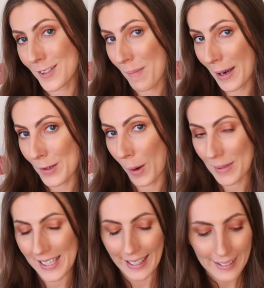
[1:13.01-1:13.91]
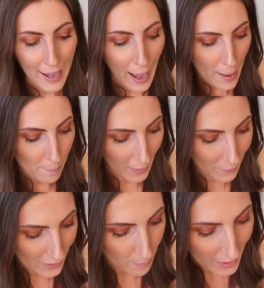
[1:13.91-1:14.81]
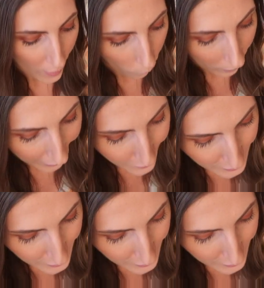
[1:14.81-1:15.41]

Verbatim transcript: to my top 10, bear with me while I